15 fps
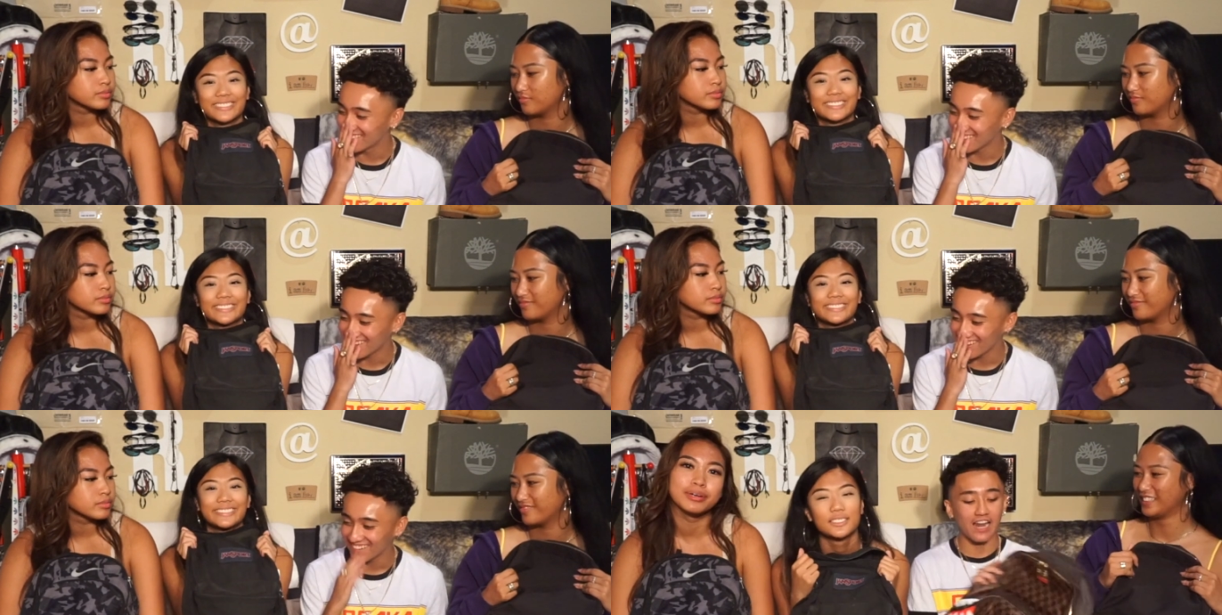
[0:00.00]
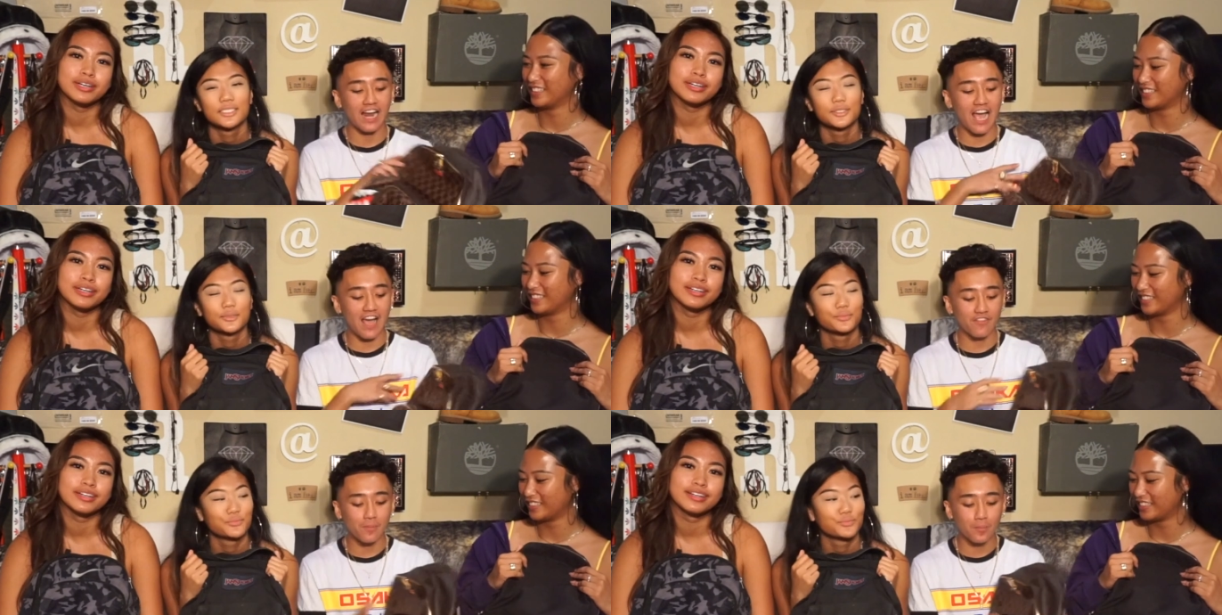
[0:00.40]
Speaker 1: Sorry. And I
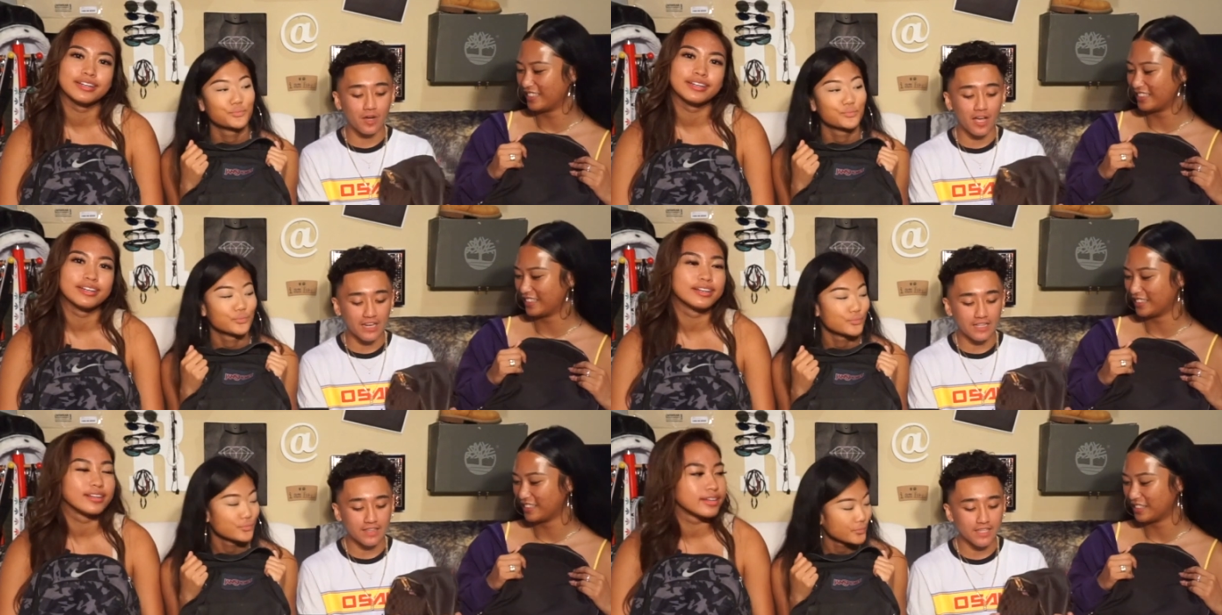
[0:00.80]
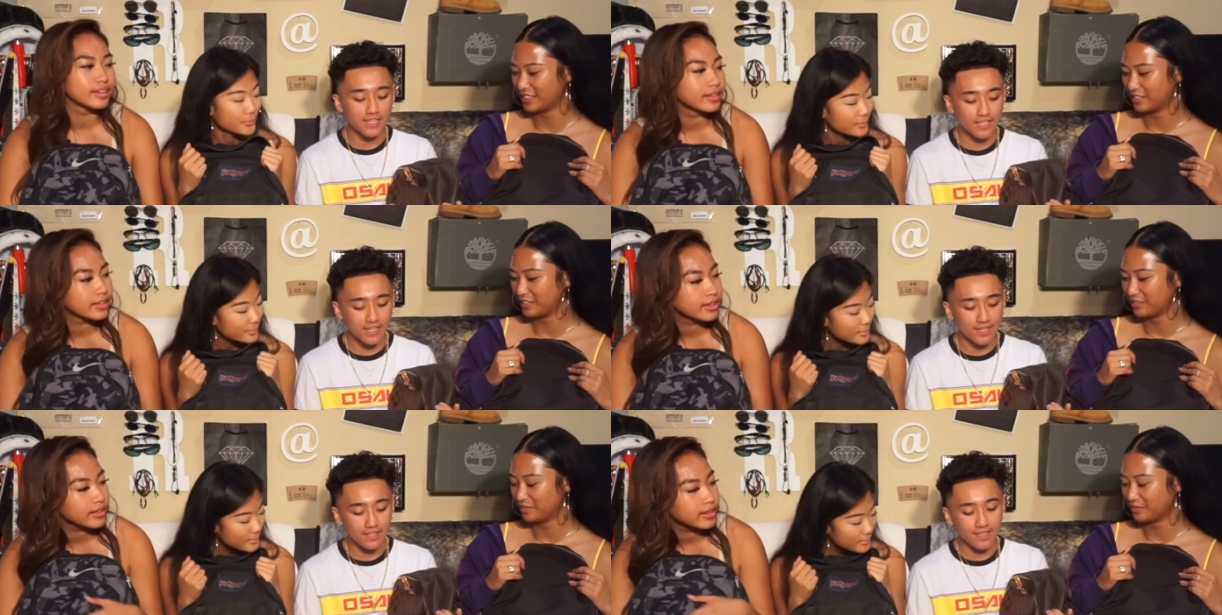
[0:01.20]
haven't put anything
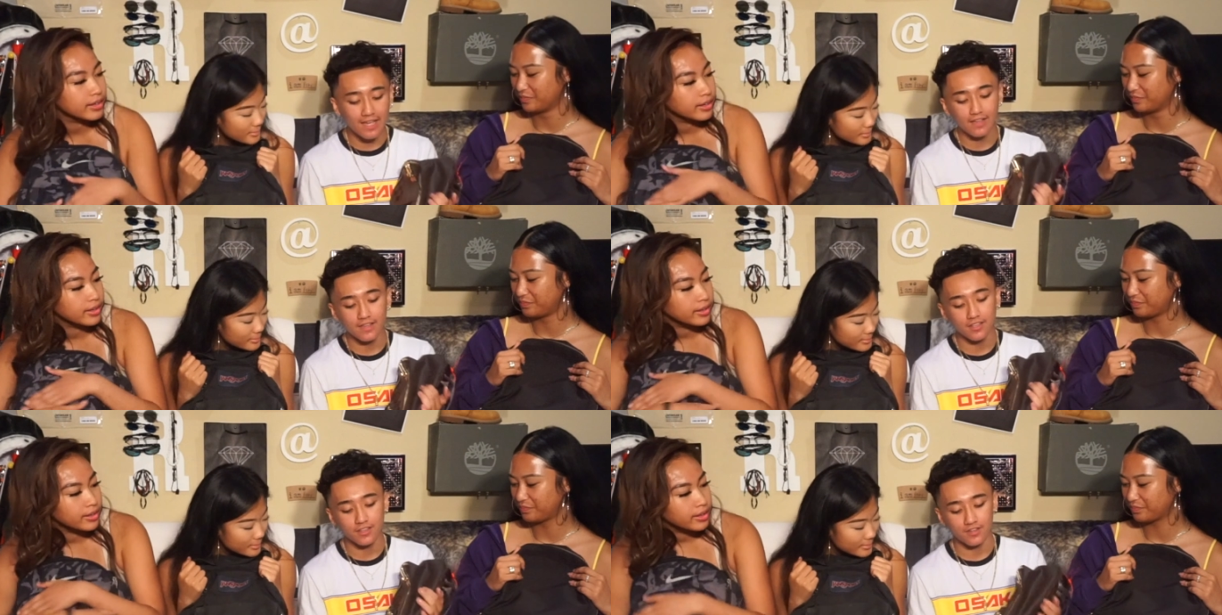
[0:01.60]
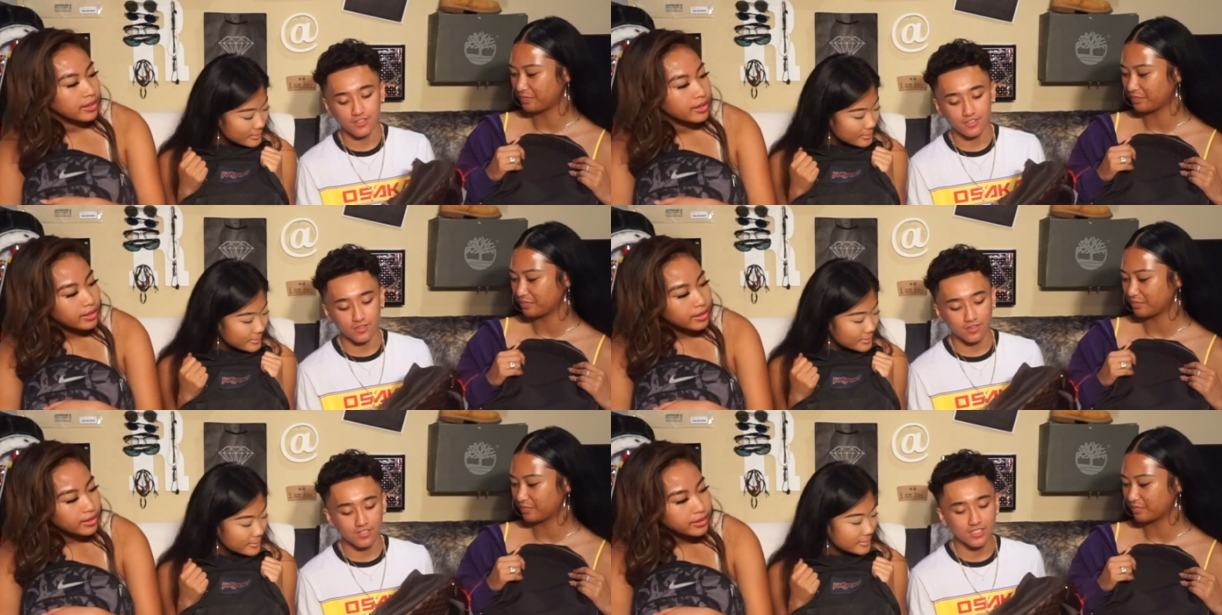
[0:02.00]
in it yet either,
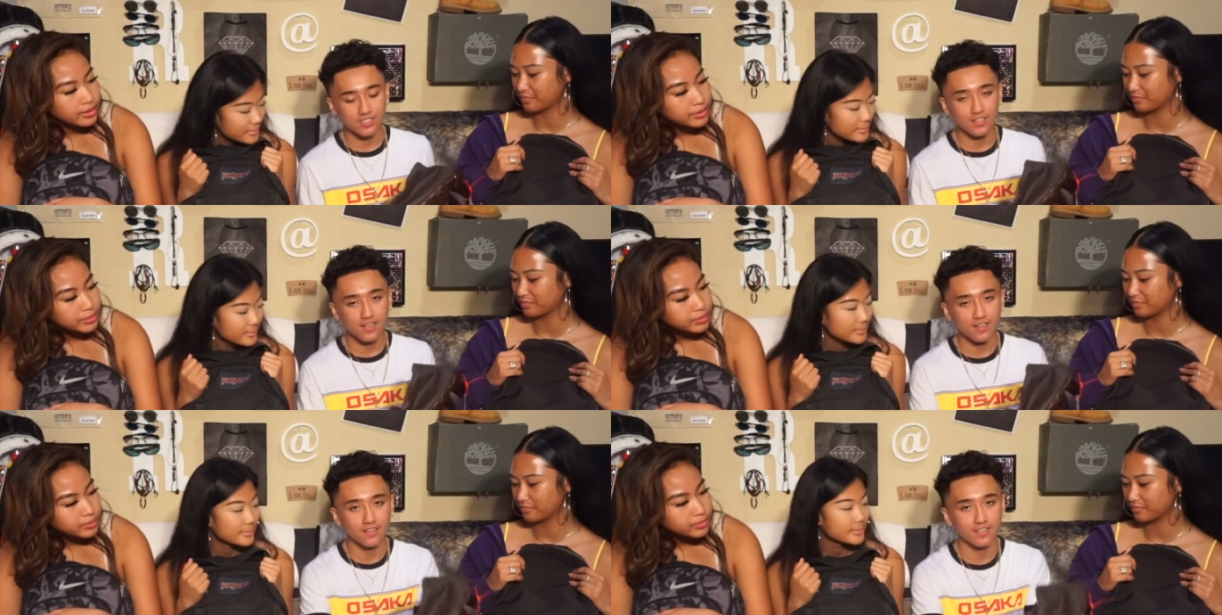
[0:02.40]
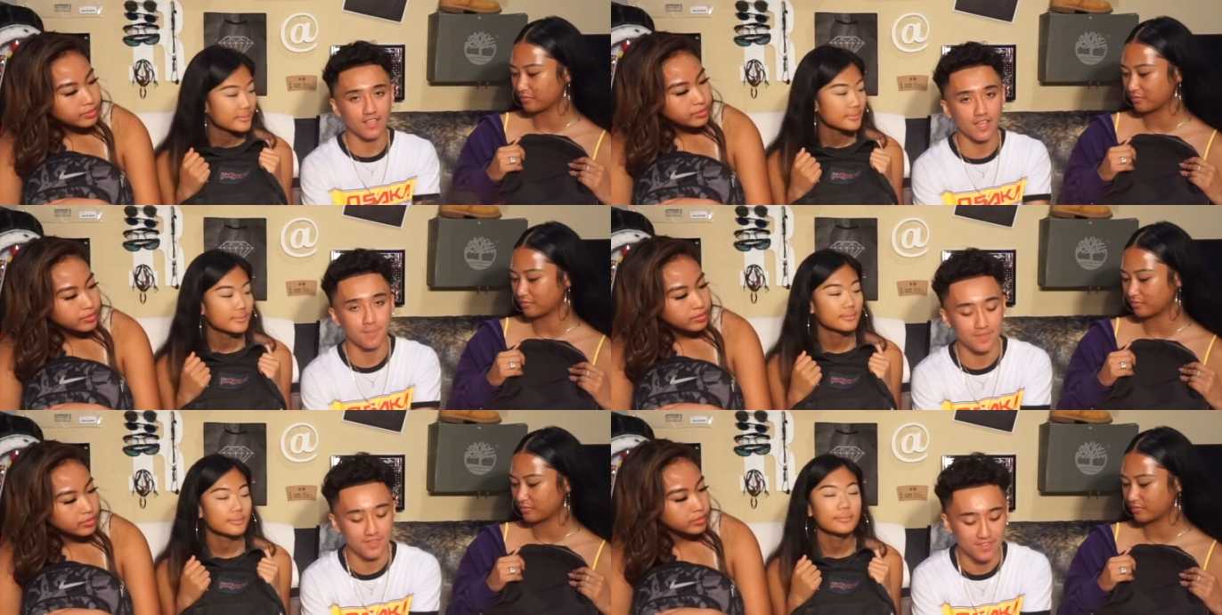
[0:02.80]
so it's just kind of
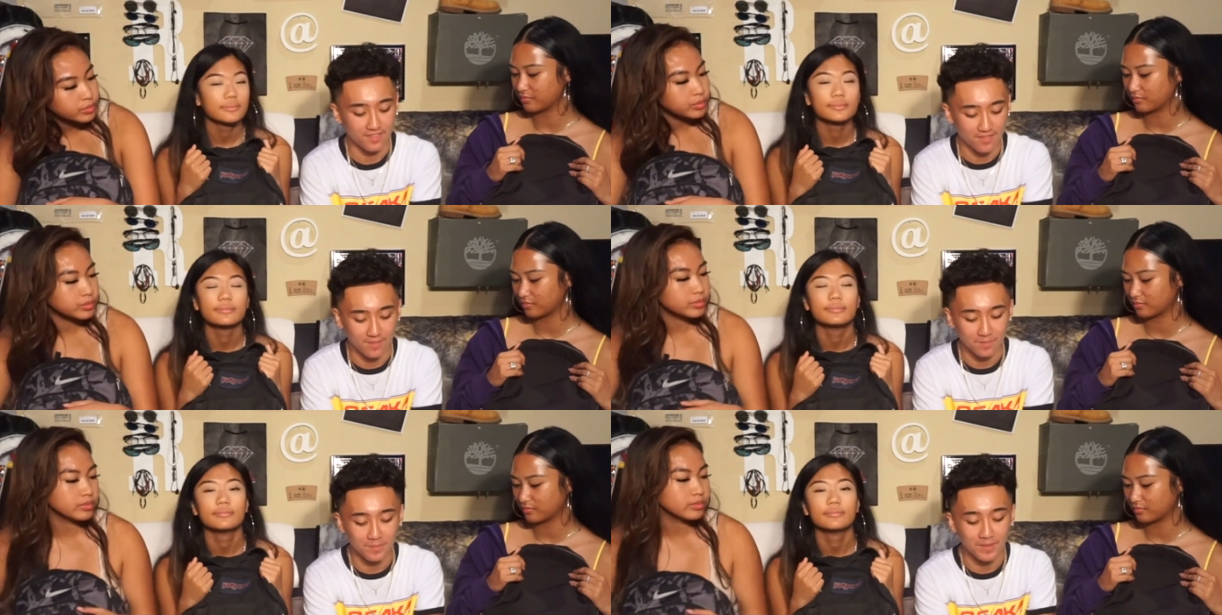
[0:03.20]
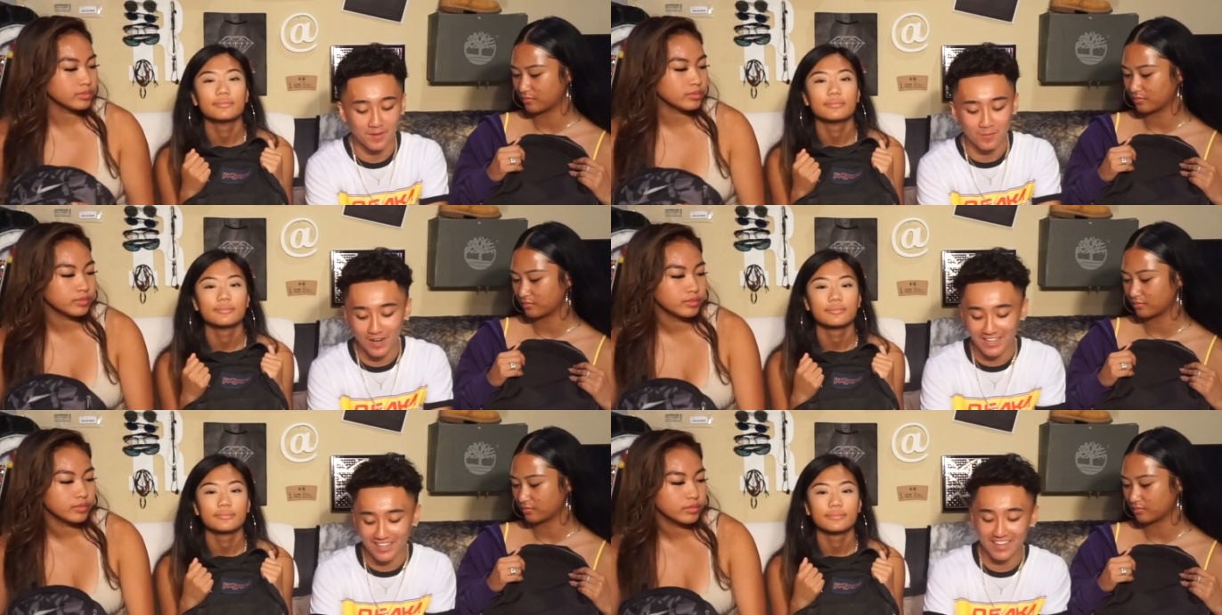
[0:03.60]
like empty. I've
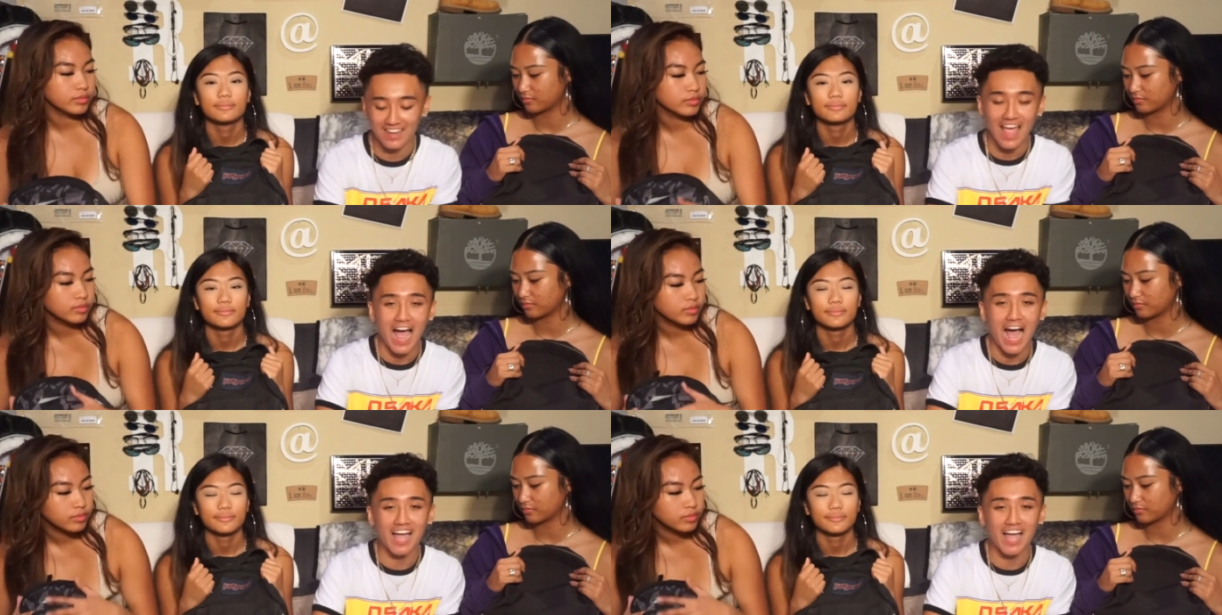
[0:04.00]
been waiting.